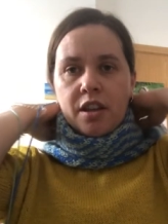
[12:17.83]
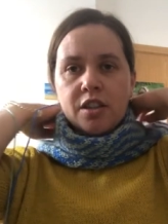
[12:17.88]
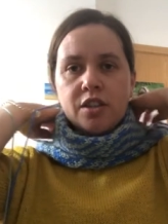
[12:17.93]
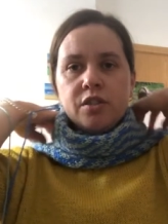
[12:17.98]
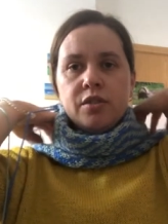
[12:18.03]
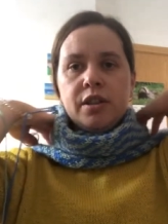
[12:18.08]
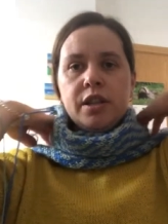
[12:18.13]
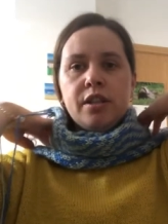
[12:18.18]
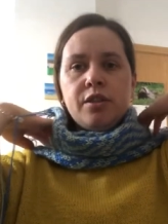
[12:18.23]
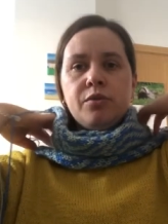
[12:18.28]

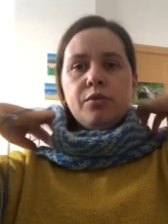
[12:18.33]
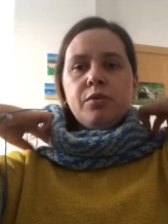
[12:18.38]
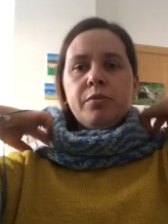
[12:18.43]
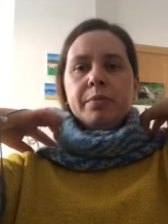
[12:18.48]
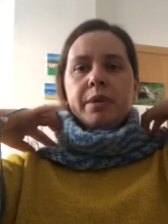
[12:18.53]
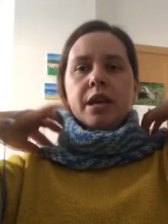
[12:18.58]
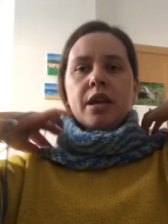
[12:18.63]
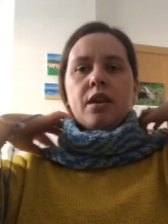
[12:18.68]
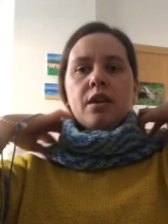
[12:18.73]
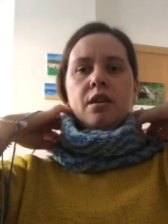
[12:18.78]
So this will
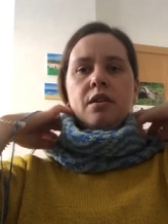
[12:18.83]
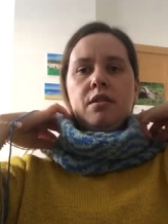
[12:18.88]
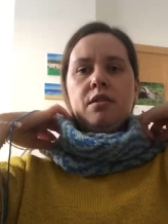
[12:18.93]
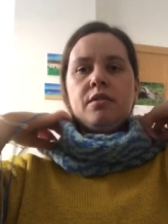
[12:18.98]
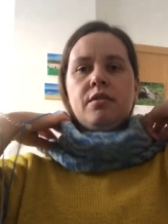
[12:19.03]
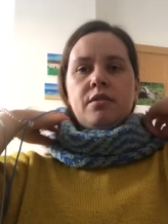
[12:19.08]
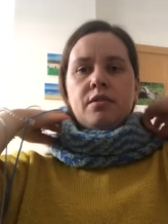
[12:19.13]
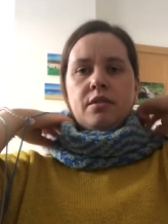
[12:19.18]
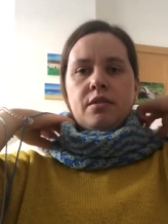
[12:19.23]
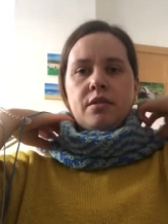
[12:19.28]
be
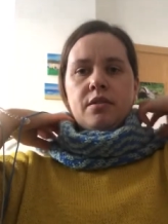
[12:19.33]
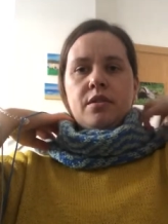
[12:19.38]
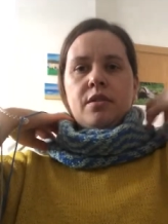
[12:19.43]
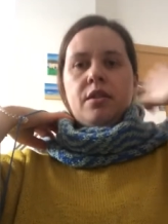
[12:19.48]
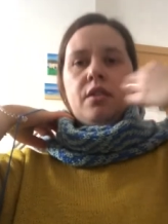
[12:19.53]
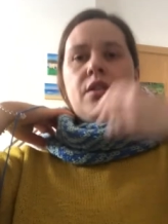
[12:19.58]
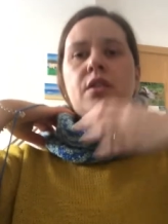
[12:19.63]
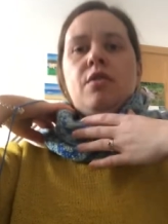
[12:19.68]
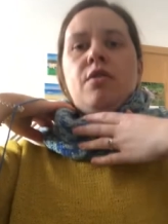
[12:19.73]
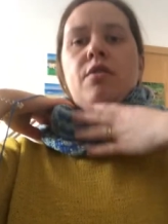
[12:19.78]

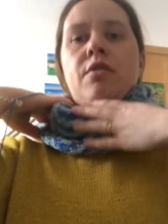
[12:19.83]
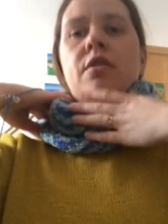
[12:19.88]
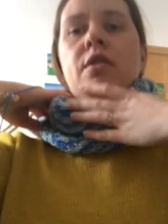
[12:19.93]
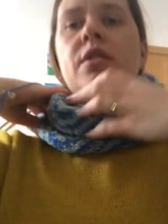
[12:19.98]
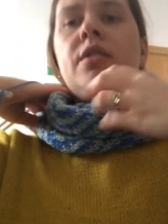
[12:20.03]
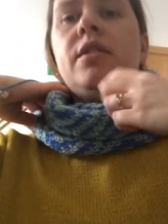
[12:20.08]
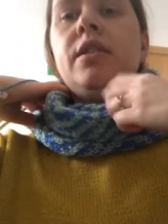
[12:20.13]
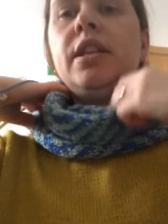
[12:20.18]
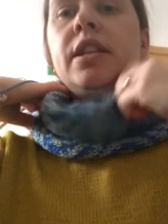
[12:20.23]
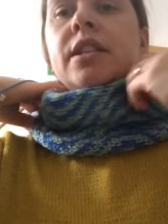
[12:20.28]

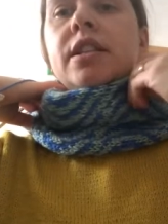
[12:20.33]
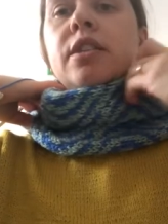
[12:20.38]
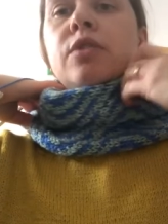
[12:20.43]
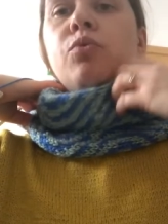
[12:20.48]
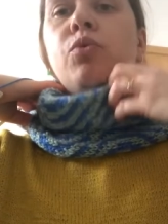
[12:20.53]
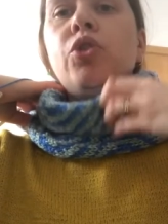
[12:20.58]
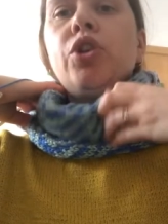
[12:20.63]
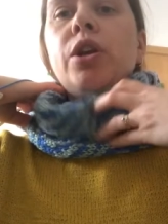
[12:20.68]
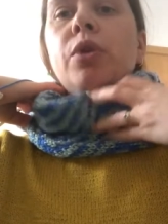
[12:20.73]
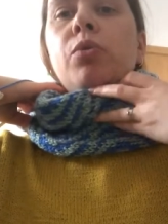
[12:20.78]
this
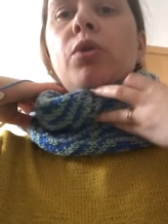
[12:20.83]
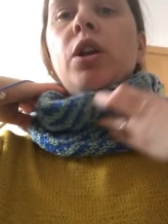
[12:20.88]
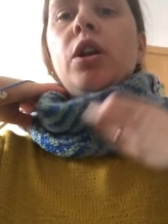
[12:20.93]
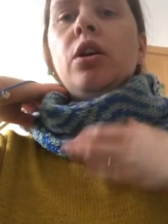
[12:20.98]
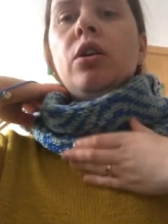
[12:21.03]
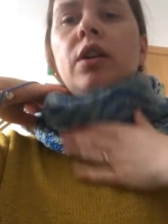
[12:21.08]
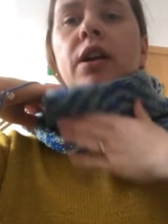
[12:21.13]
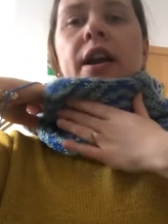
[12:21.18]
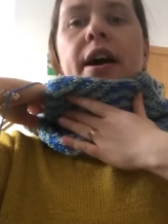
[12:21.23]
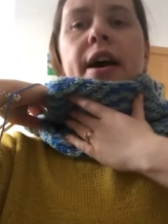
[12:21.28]
is what it will
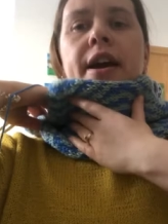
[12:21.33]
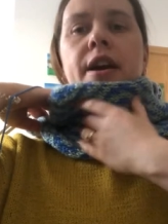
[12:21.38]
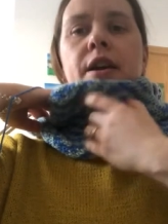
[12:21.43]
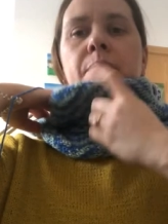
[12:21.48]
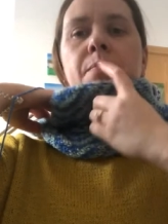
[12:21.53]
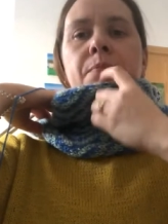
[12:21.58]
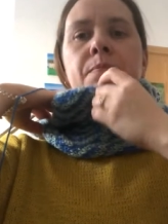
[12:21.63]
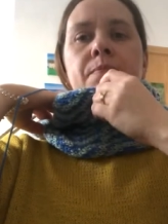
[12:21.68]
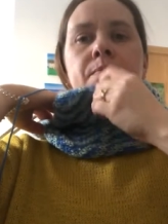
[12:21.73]
look like